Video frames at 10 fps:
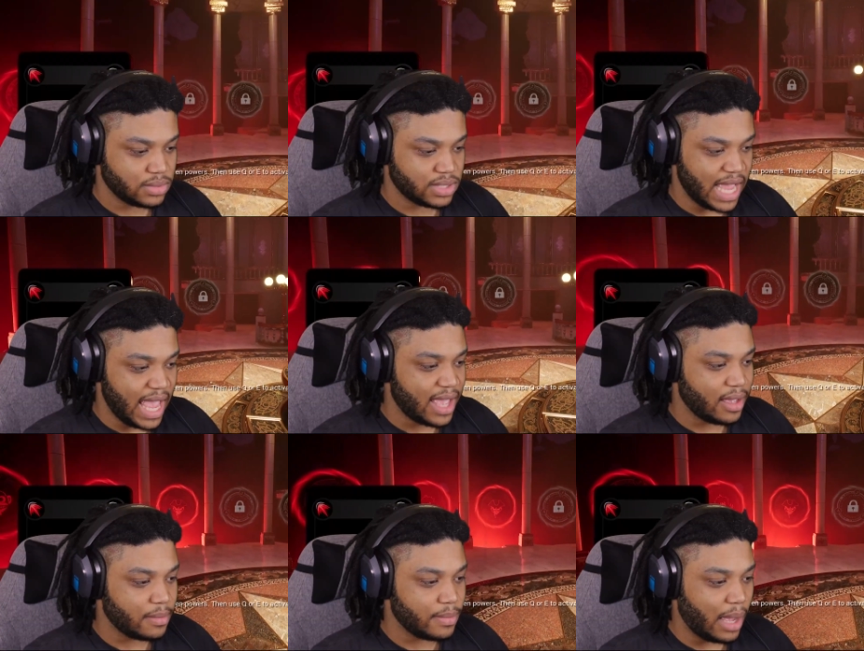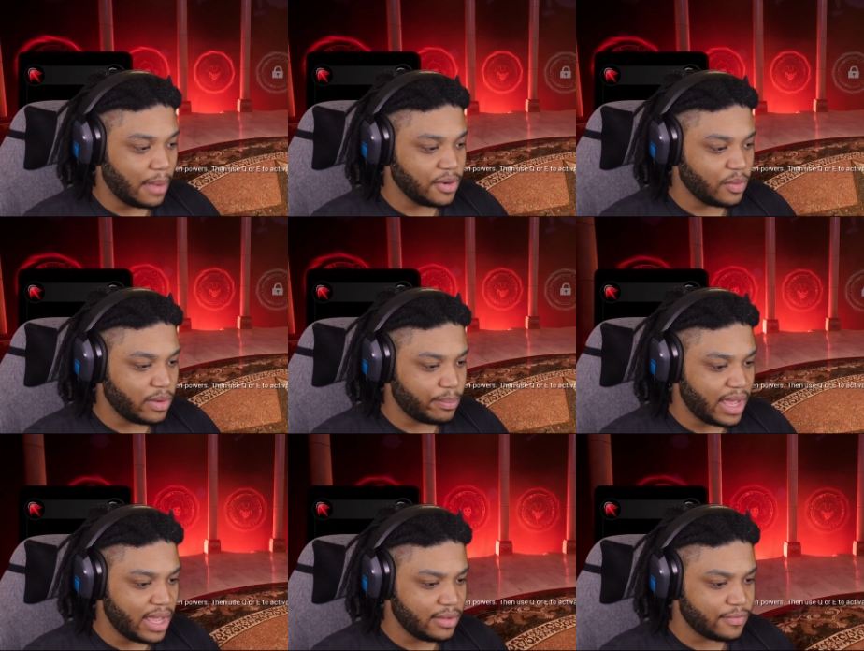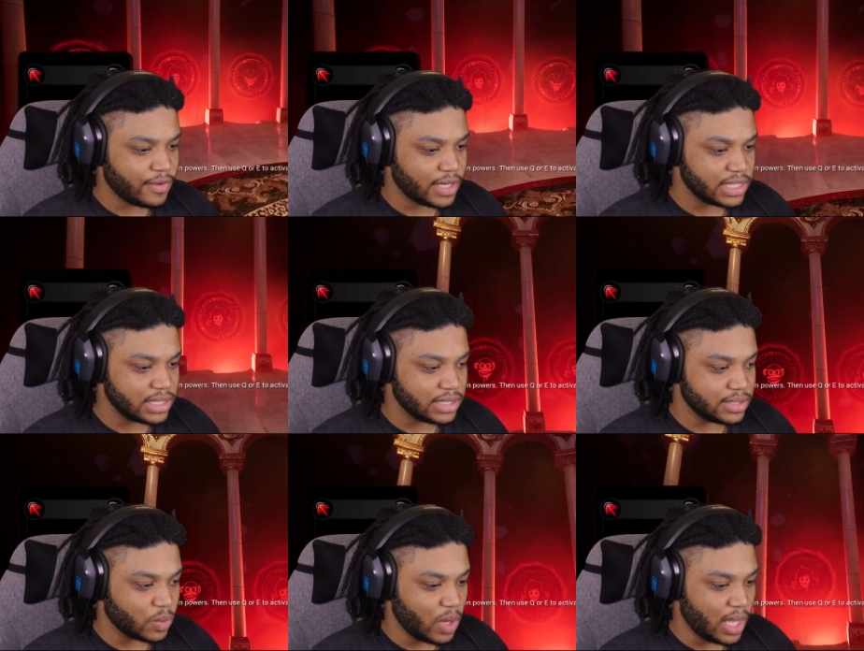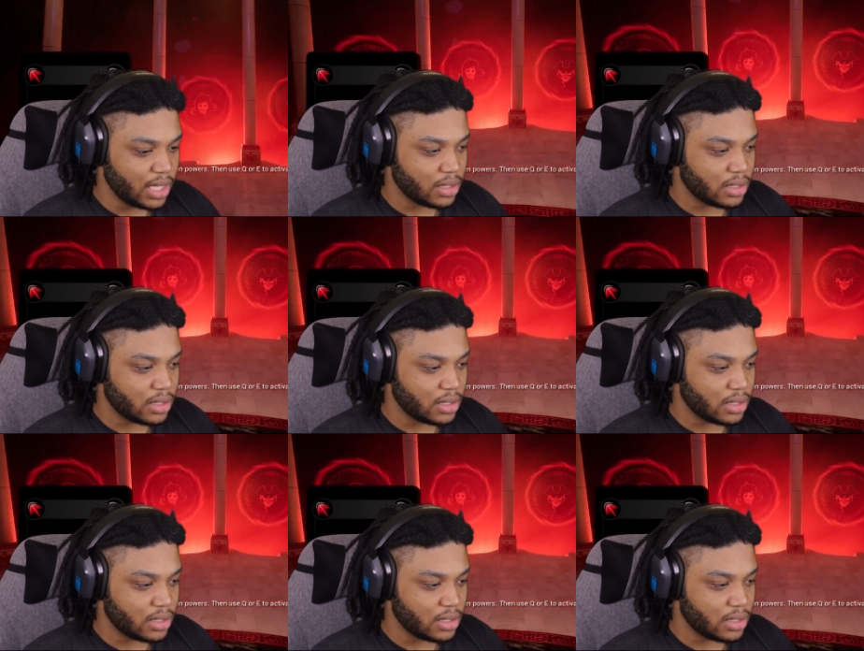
Tab? I'm the one paying for these. What?